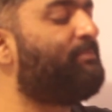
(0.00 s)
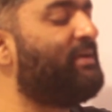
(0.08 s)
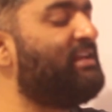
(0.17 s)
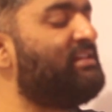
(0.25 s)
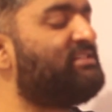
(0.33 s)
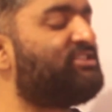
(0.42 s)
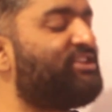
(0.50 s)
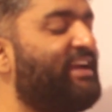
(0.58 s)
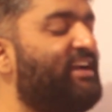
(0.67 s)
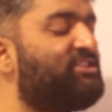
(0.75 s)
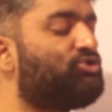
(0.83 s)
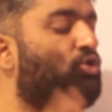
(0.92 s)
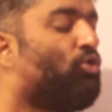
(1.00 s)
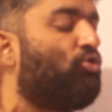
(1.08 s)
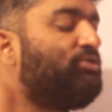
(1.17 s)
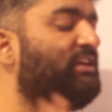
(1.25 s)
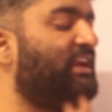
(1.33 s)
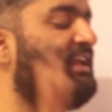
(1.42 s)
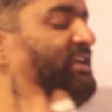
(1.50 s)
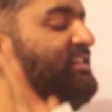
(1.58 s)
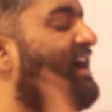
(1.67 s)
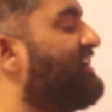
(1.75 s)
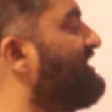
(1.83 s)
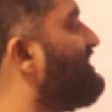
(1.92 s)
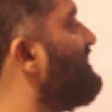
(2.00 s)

pill states only that it